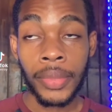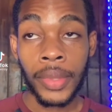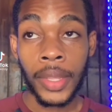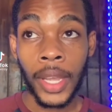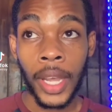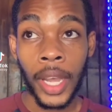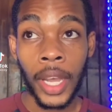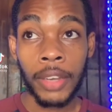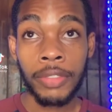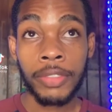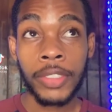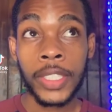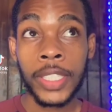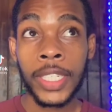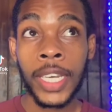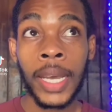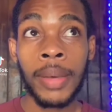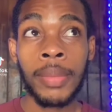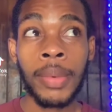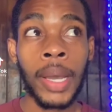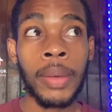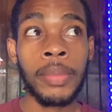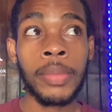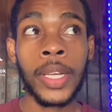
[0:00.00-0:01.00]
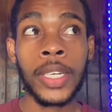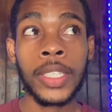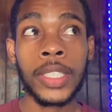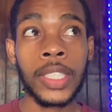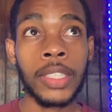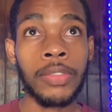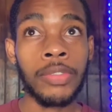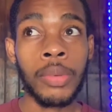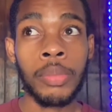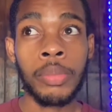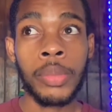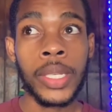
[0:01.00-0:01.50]
Half the time I'm not
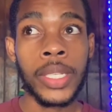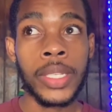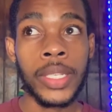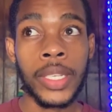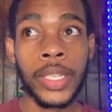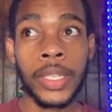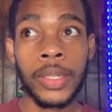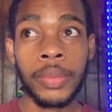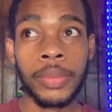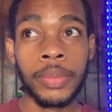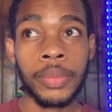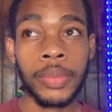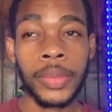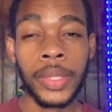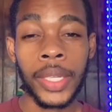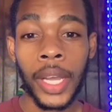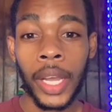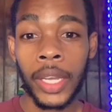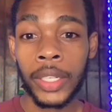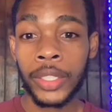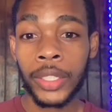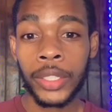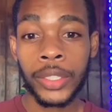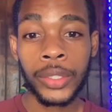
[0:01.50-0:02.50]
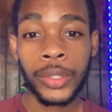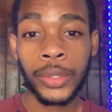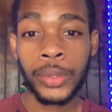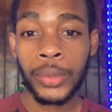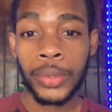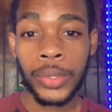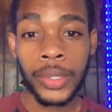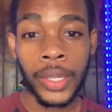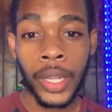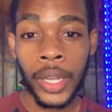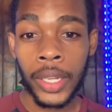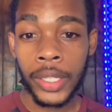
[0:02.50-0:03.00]
even busy. I just
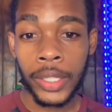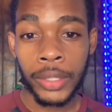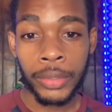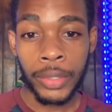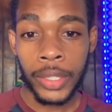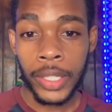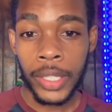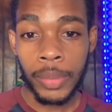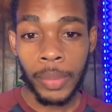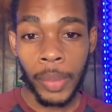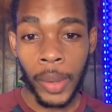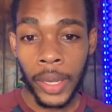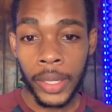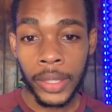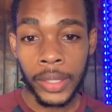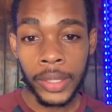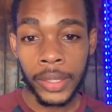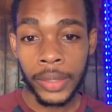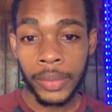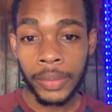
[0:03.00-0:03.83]
choose not to respond.